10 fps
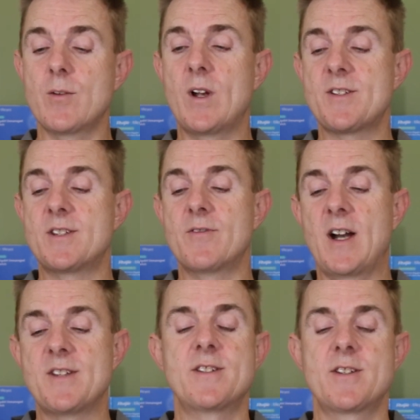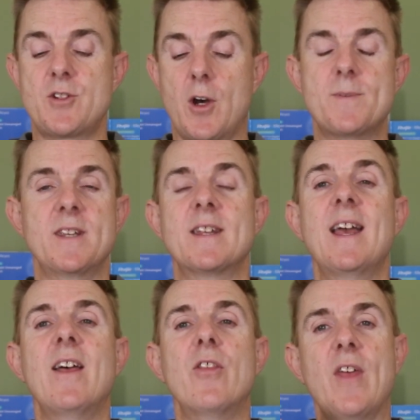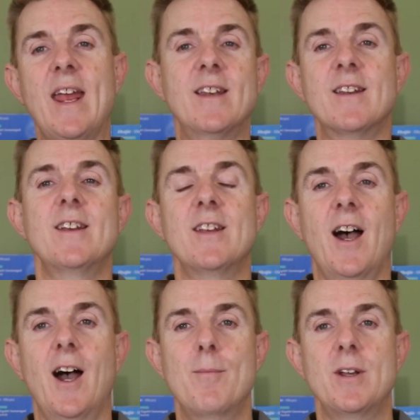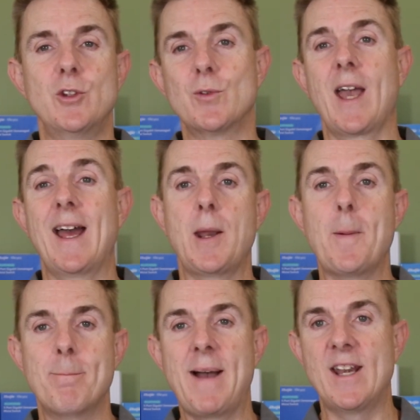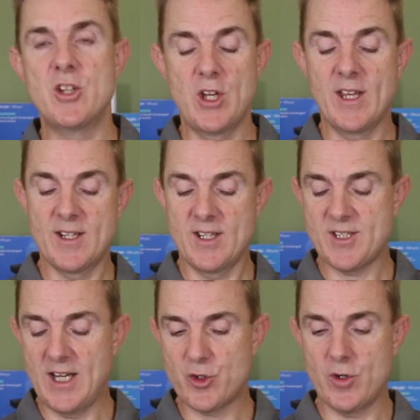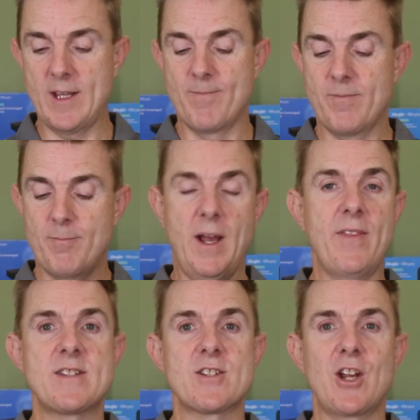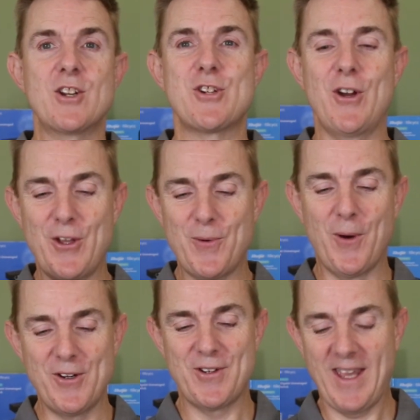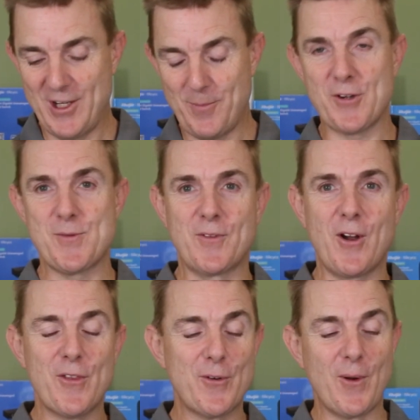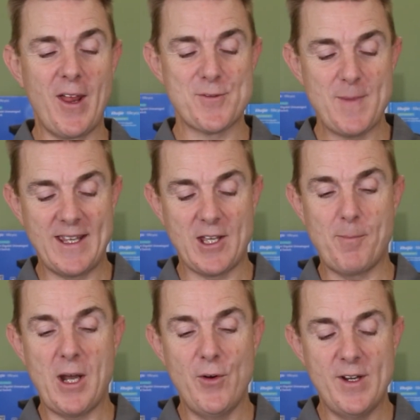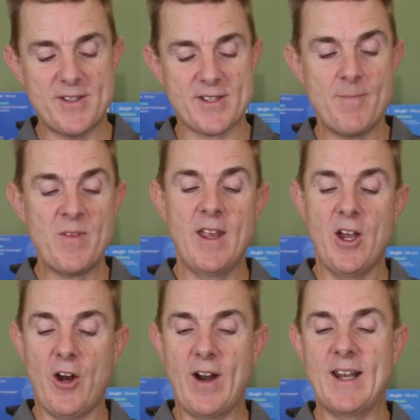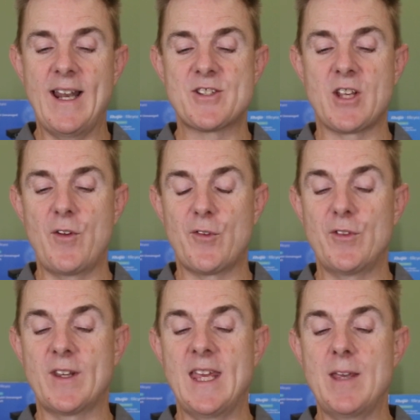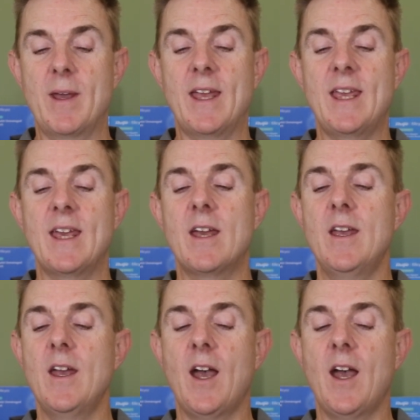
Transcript: Once the device is adopted, then um, you can manage it centrally. But this is going to show you what you get in the box. We've gone through all those main components. All right, let's go through the key bit here.